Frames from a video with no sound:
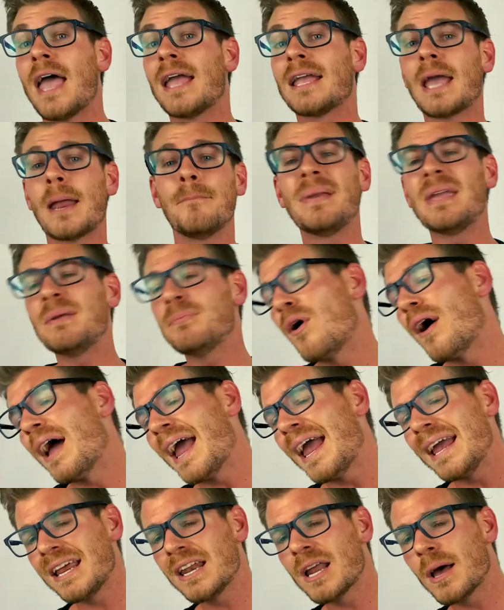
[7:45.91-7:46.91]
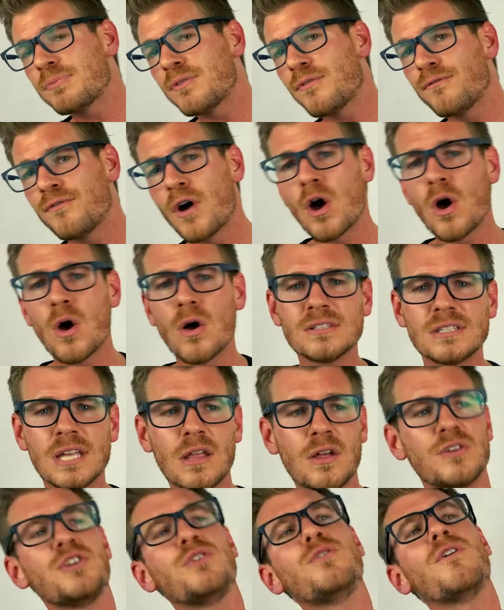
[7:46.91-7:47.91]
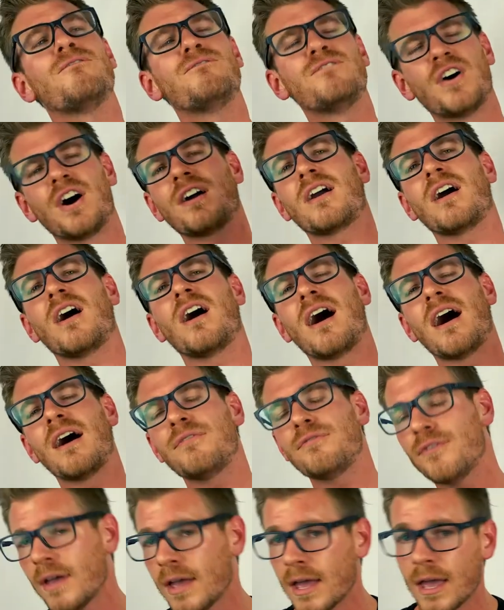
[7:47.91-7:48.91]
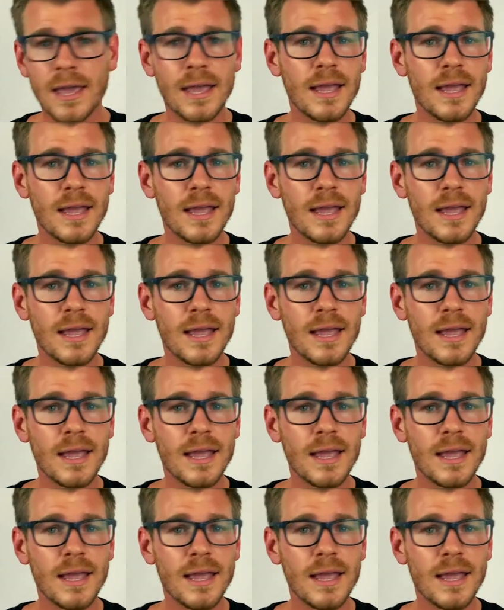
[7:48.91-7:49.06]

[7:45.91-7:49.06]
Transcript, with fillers: getting people hanging up the phone, telling you to f off.